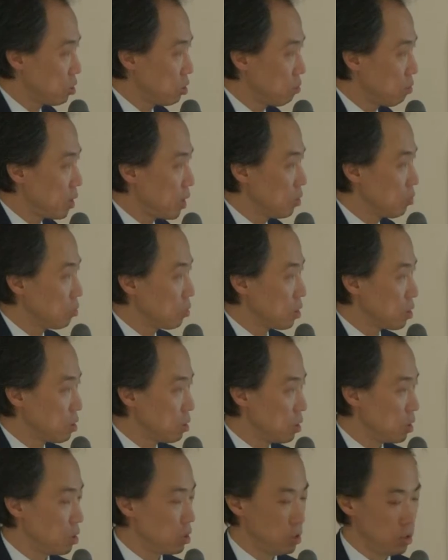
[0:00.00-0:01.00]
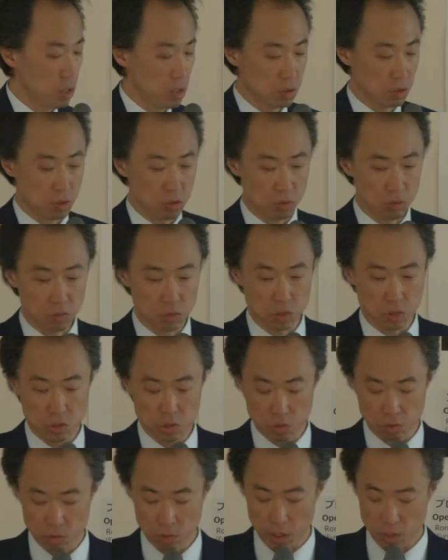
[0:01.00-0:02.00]
And with regard
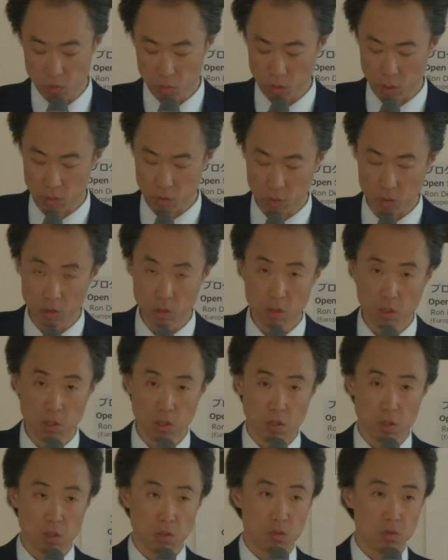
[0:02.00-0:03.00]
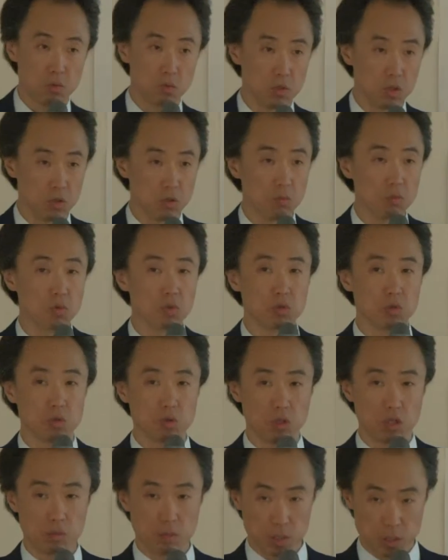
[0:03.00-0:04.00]
to the data management
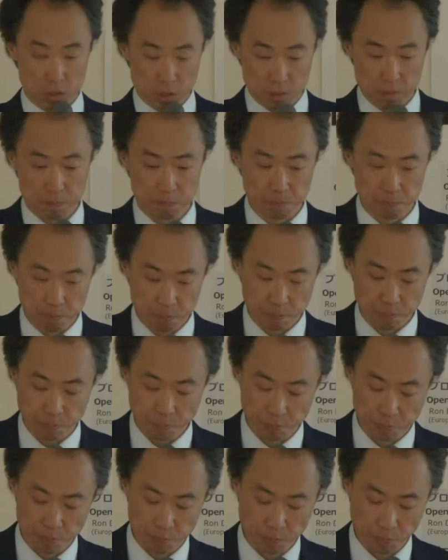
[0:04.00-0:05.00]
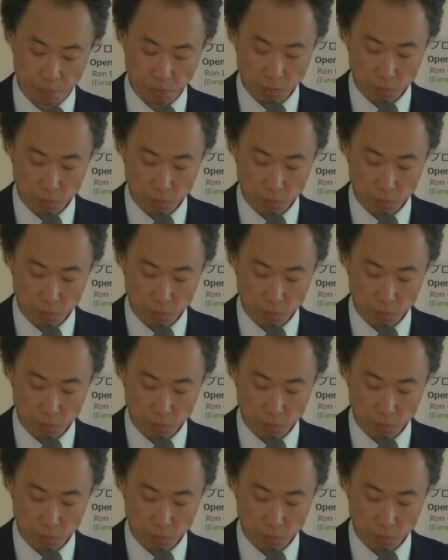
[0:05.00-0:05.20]
in line with the DMP,